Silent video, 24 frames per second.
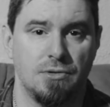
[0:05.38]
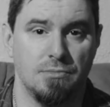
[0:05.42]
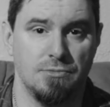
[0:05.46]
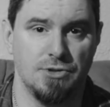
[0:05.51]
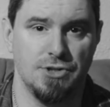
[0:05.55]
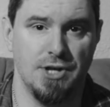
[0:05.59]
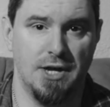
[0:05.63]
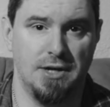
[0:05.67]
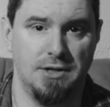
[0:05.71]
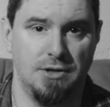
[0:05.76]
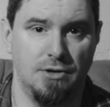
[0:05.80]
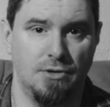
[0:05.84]

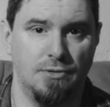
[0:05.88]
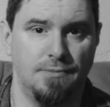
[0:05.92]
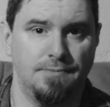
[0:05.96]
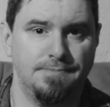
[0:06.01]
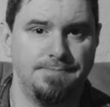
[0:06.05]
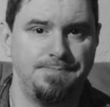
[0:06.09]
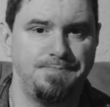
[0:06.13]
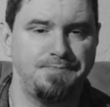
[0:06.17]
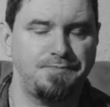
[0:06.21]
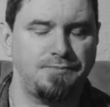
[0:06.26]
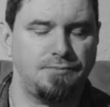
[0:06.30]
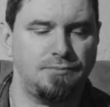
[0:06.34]
Xennial,
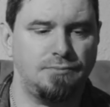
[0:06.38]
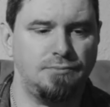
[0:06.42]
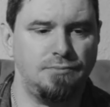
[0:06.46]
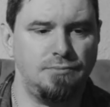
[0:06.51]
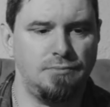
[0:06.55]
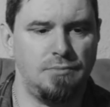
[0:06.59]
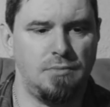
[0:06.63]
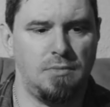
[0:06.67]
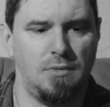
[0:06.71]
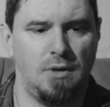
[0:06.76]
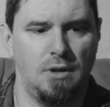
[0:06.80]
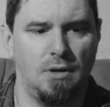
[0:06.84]

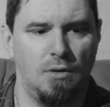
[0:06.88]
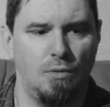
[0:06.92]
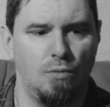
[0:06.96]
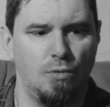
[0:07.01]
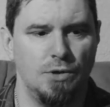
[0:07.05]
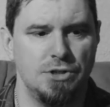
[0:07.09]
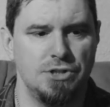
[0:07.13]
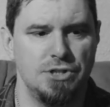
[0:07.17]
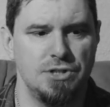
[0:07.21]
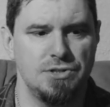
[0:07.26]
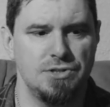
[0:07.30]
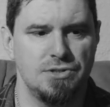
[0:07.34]

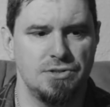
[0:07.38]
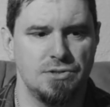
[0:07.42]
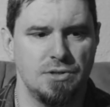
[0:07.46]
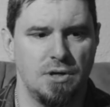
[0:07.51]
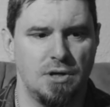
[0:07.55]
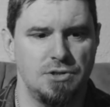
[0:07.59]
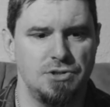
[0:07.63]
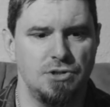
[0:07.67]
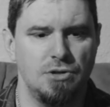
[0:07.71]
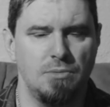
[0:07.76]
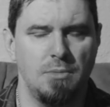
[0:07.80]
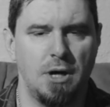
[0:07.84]
which is a
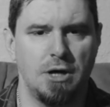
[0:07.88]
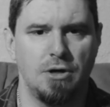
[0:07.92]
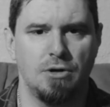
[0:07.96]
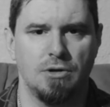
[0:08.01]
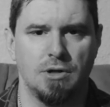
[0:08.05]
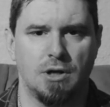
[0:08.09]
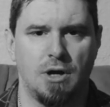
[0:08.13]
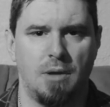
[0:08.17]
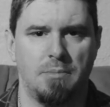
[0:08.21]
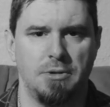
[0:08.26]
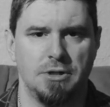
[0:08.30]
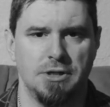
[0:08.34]
term I heard a
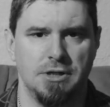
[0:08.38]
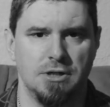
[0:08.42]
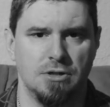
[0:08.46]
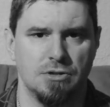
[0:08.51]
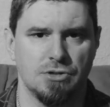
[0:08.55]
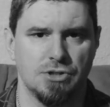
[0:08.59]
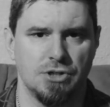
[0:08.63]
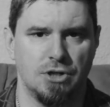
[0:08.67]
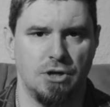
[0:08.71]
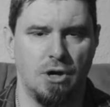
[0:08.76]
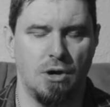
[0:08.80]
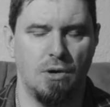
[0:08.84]
couple of
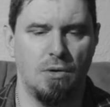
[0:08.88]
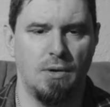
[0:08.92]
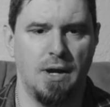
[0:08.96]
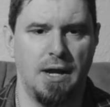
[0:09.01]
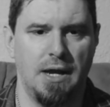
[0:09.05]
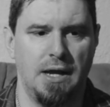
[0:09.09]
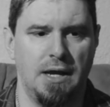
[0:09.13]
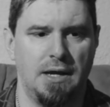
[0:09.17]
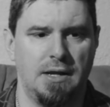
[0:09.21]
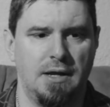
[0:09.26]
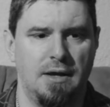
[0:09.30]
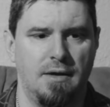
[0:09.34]
years ago
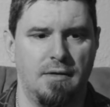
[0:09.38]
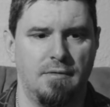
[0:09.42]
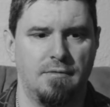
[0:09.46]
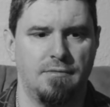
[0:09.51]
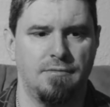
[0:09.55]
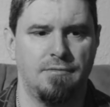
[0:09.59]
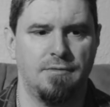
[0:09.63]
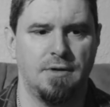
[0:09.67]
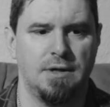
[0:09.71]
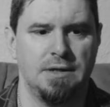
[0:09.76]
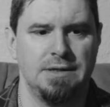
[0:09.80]
and have